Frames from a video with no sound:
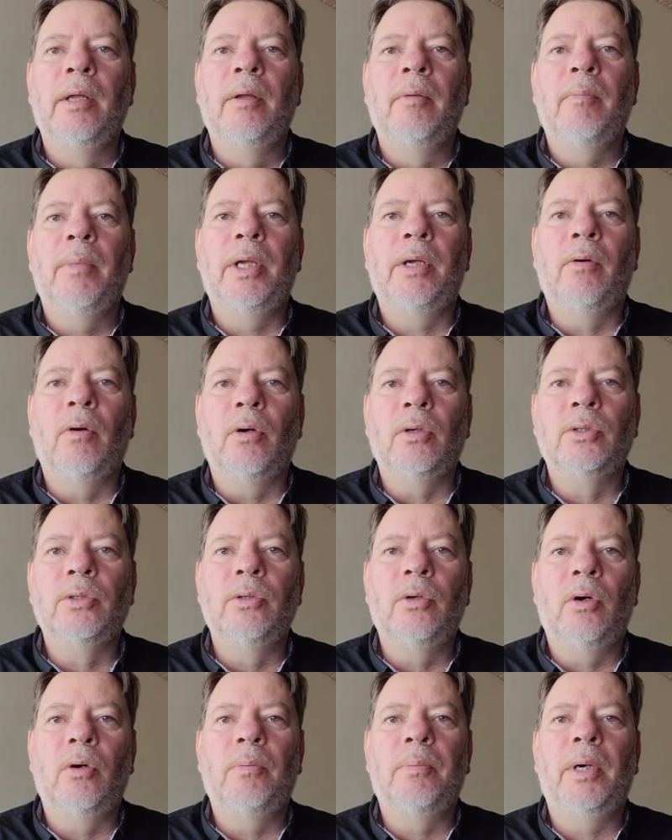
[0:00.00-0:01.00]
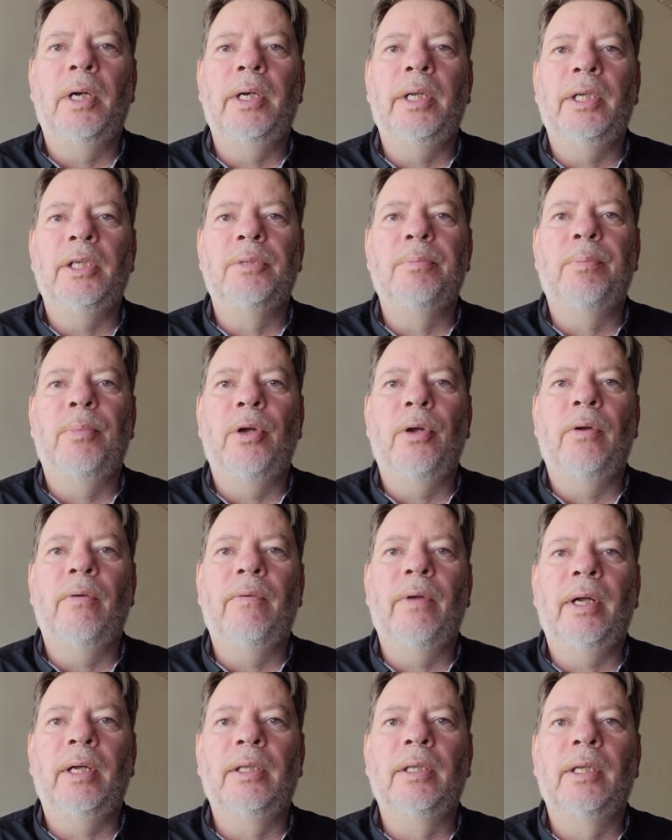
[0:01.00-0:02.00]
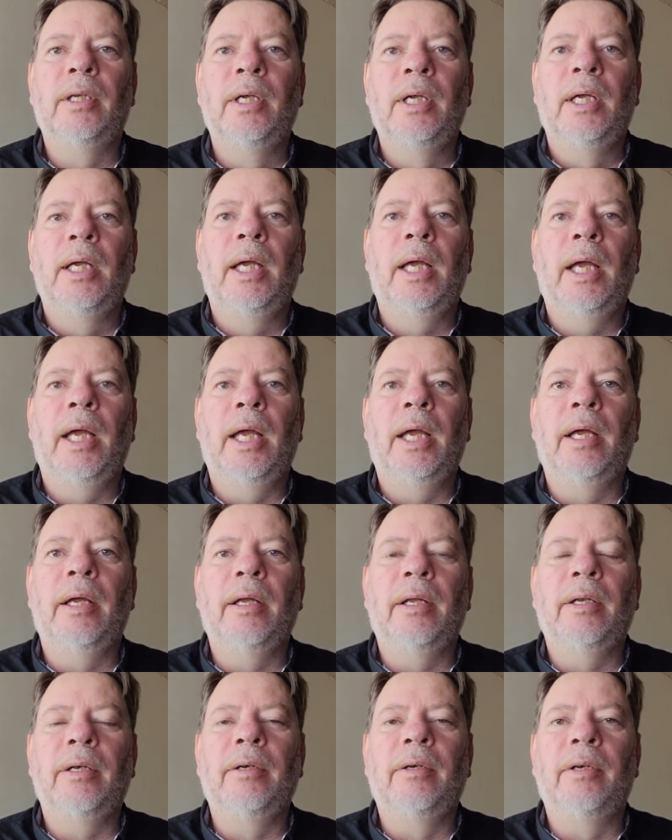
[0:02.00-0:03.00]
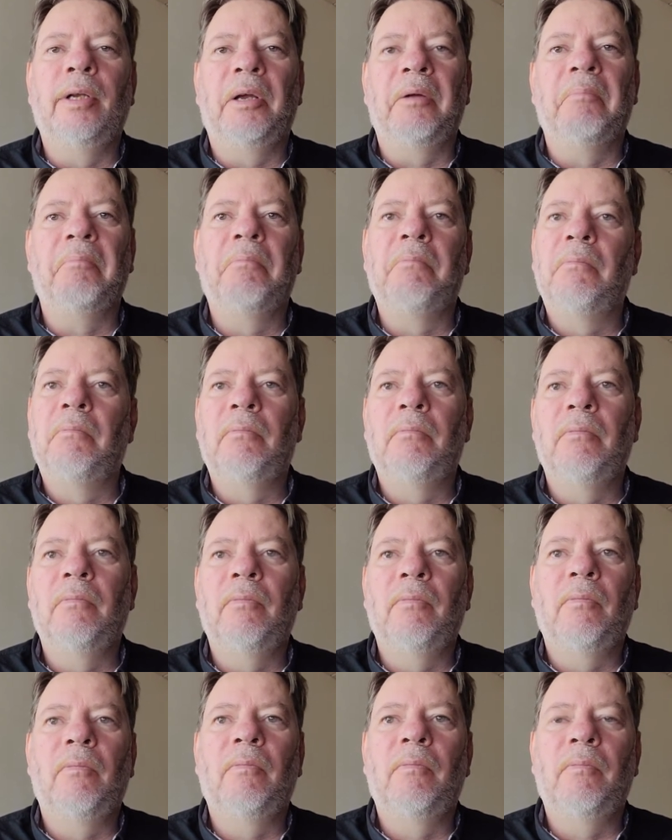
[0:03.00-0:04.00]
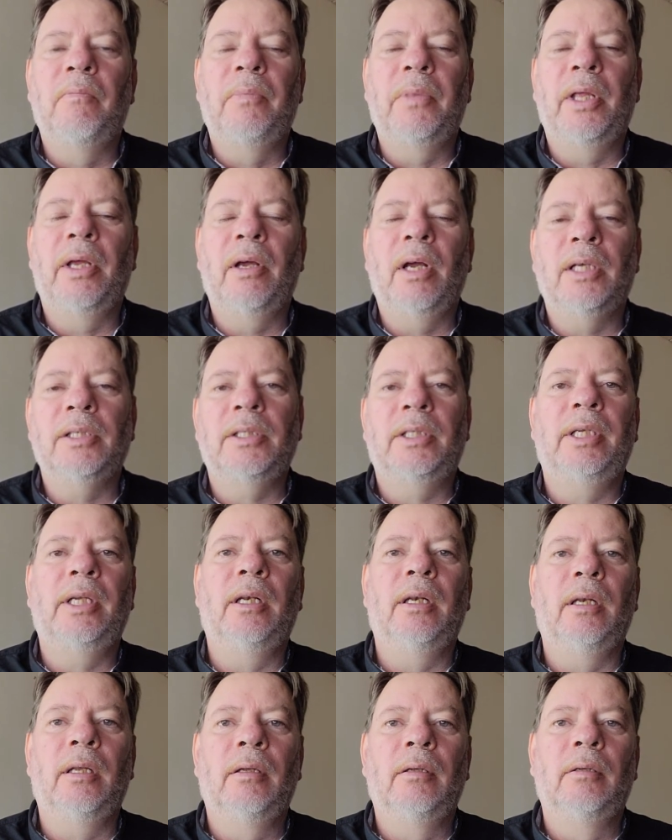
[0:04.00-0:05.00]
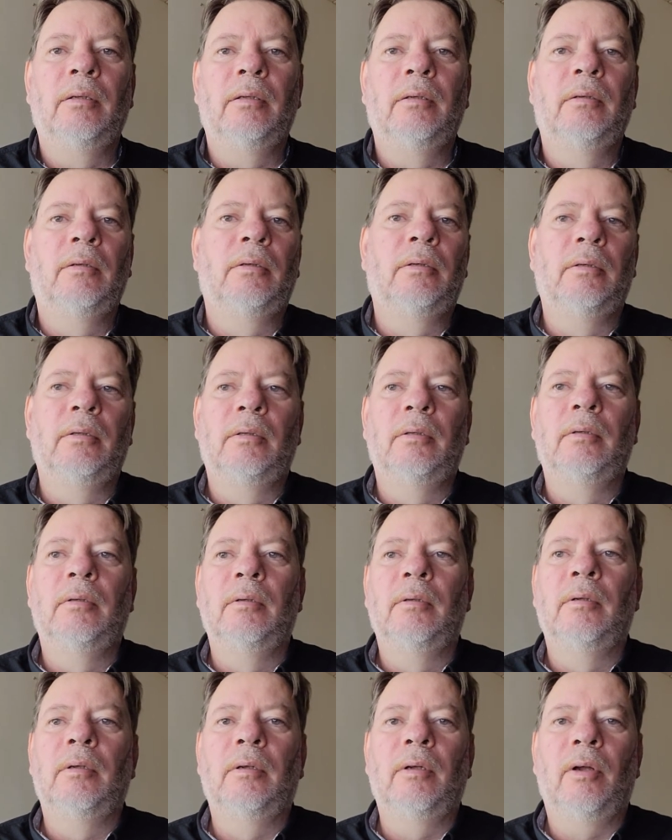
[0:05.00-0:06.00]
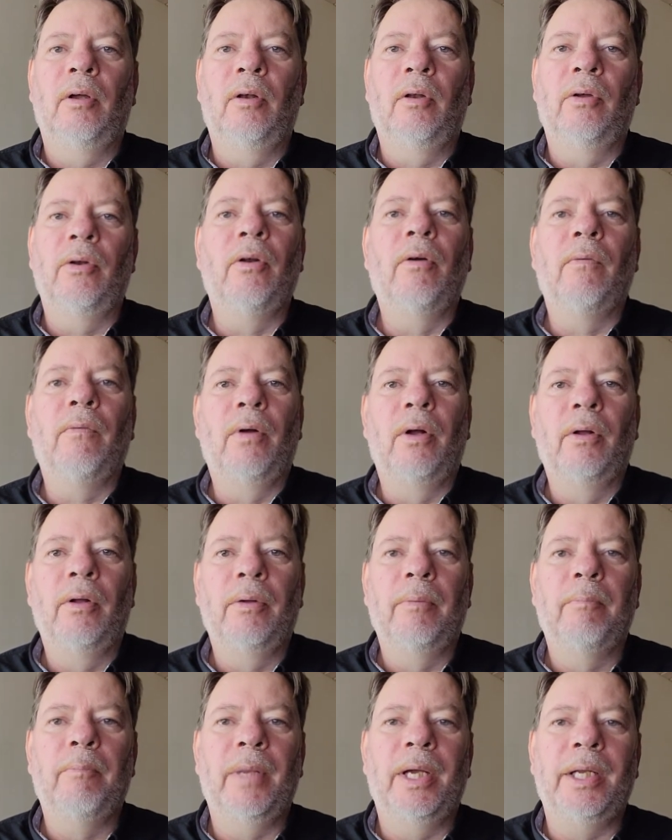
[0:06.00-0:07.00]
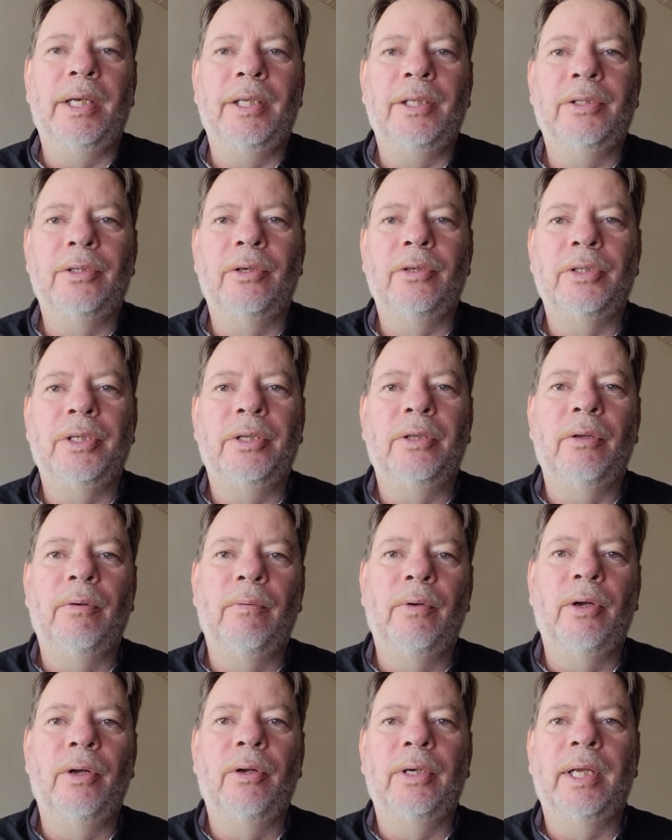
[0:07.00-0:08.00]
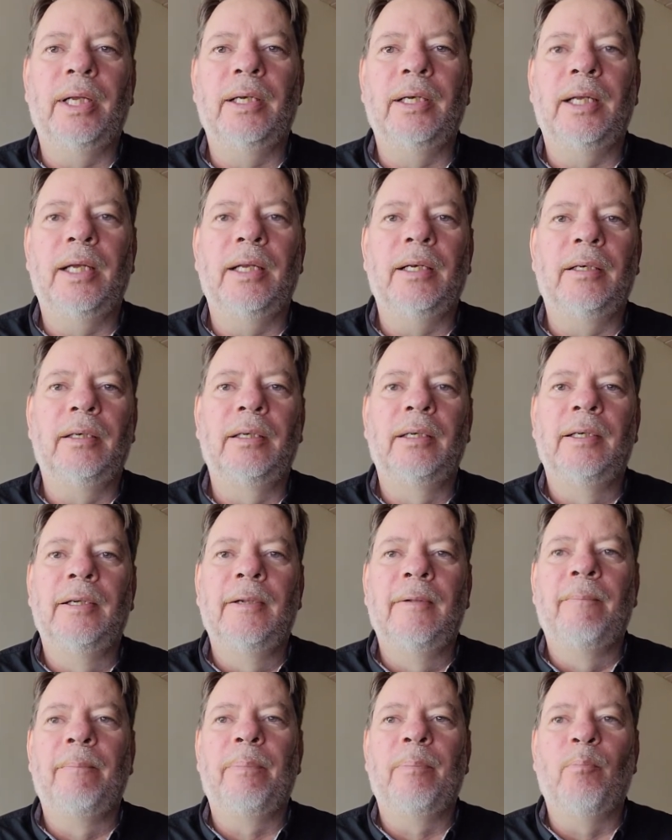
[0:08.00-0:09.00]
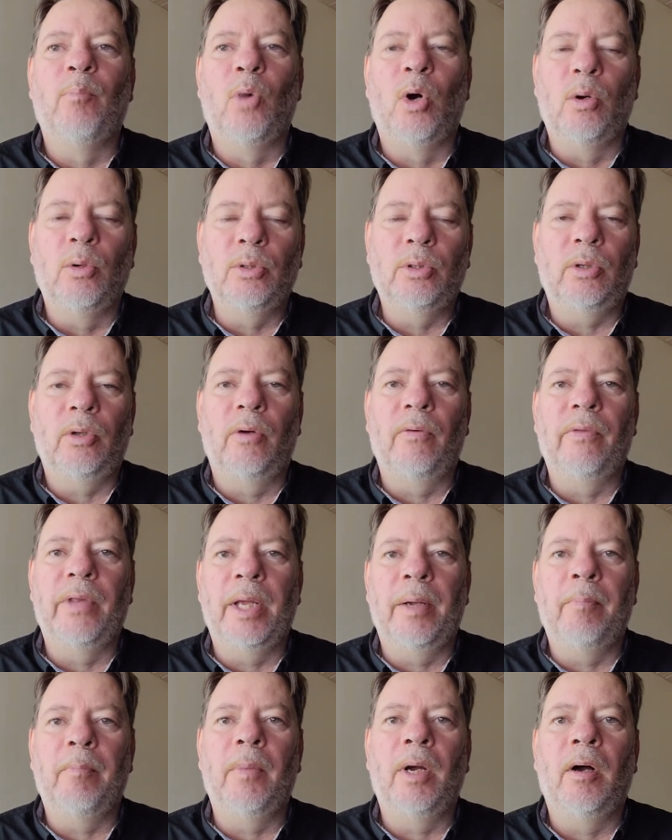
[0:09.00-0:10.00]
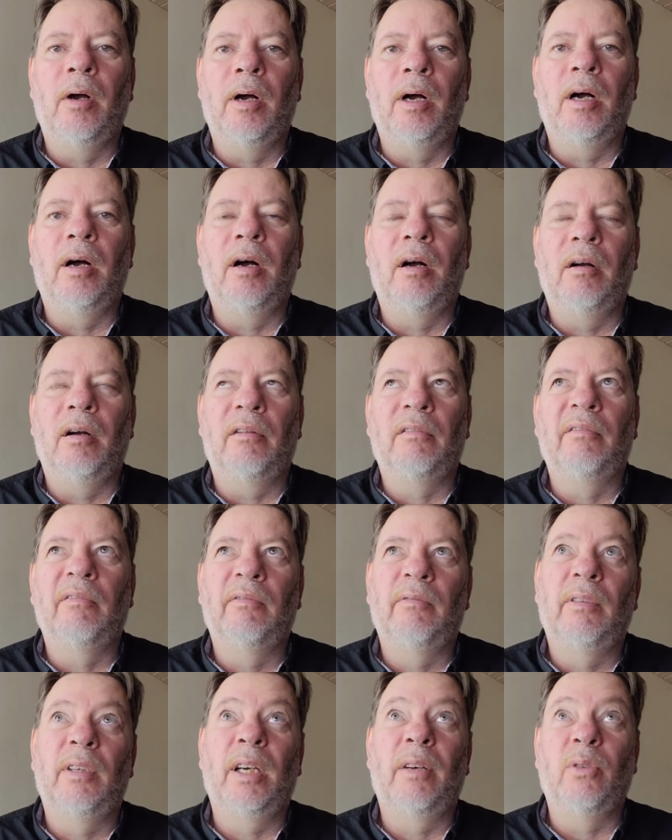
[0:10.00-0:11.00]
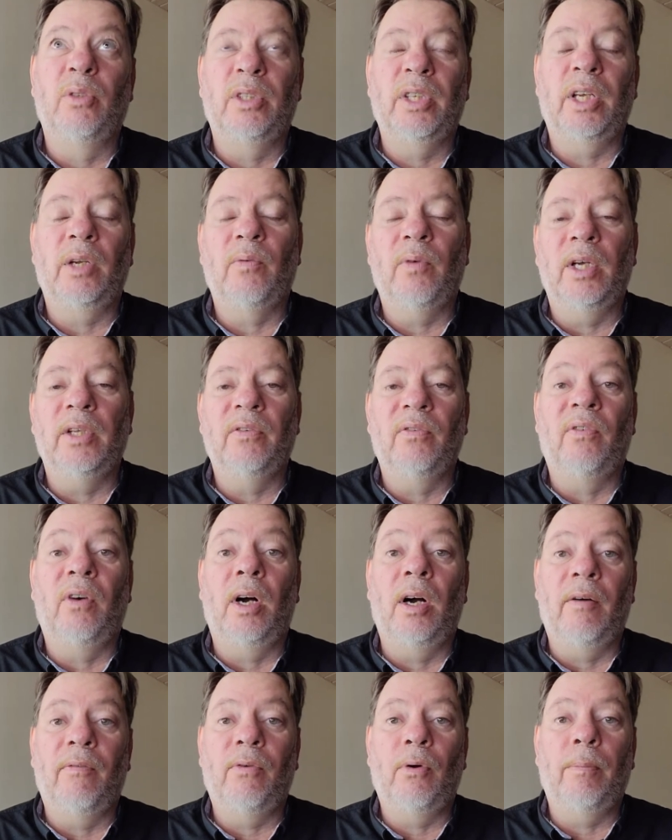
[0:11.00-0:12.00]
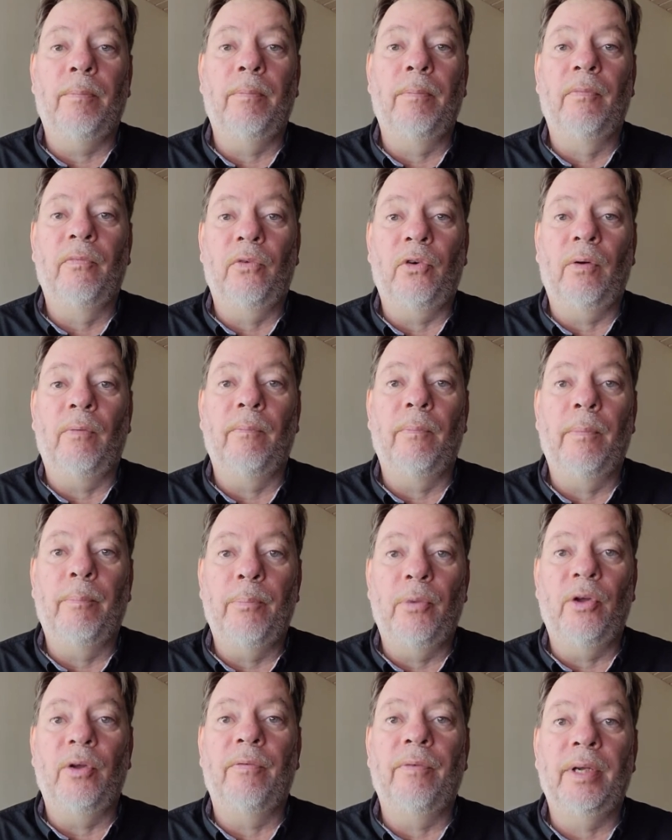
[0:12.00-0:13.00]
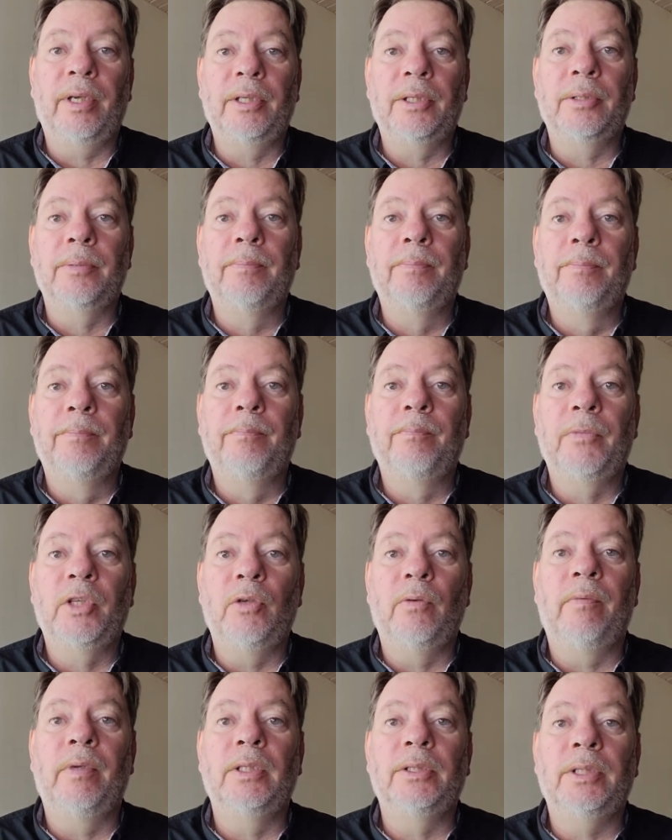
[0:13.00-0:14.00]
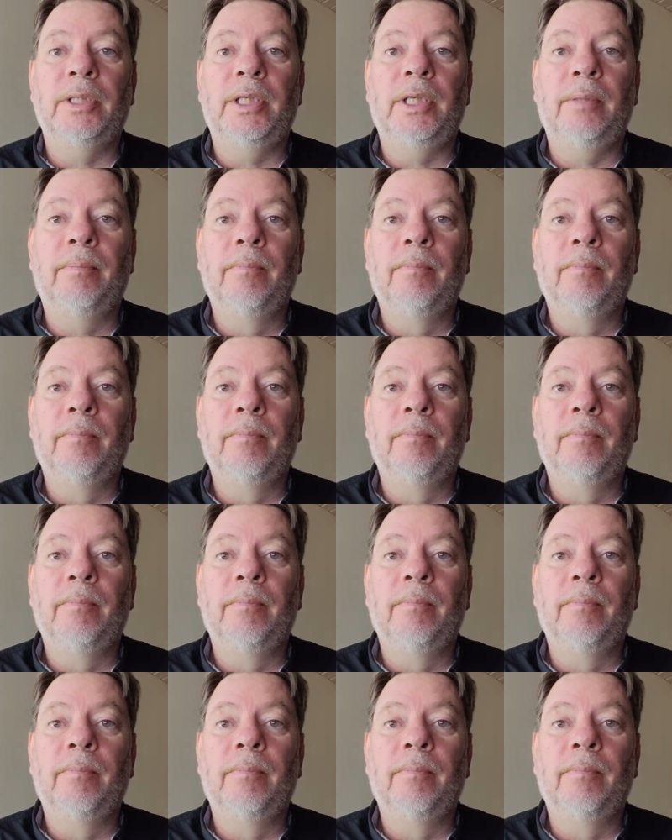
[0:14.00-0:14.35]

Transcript: because nobody is perfect, and there are still a lot of managers in the world, and most of them are, I would say, quite far from perfect. You will see.